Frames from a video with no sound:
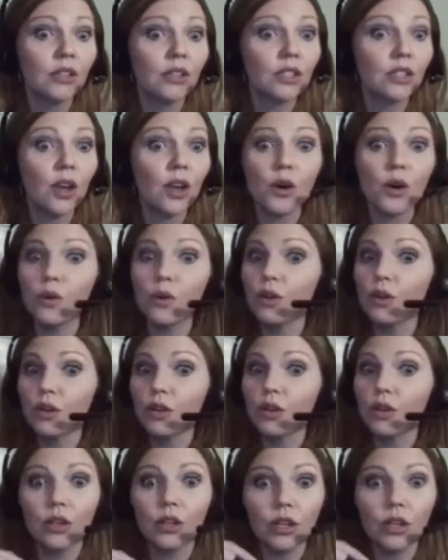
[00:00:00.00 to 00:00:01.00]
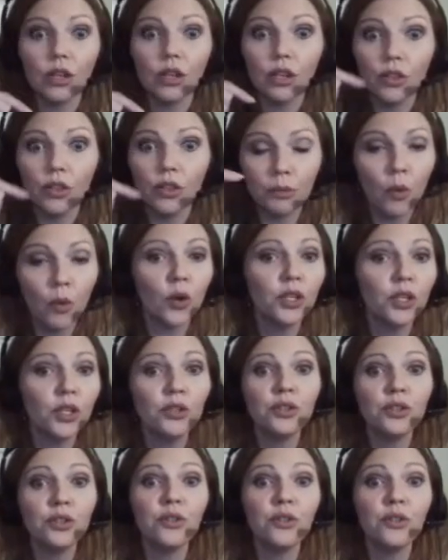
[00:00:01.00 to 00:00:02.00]
So the more
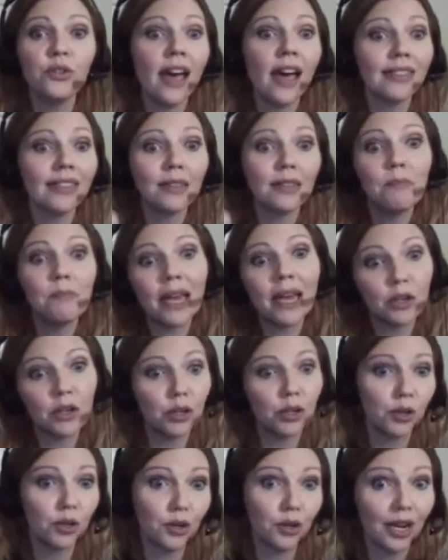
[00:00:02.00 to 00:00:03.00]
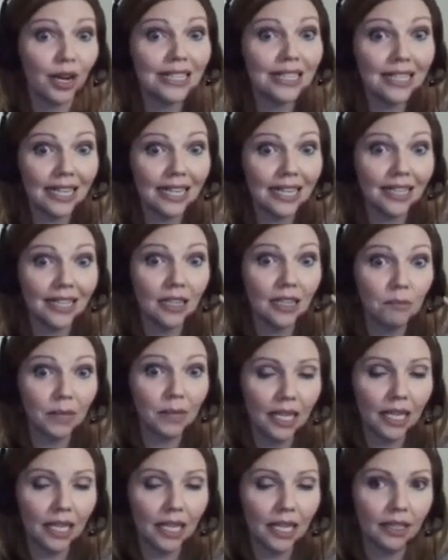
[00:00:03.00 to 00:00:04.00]
you do that, the better your grade's going to end
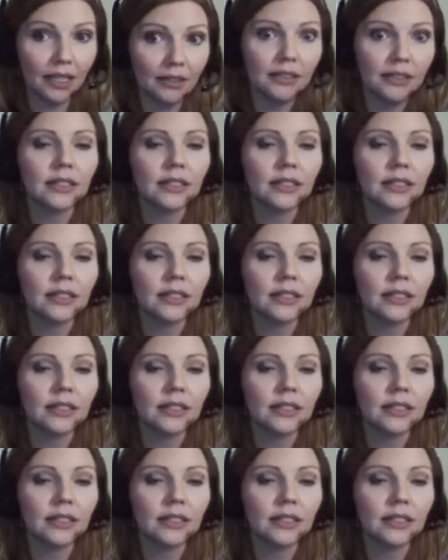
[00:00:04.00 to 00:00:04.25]
up being.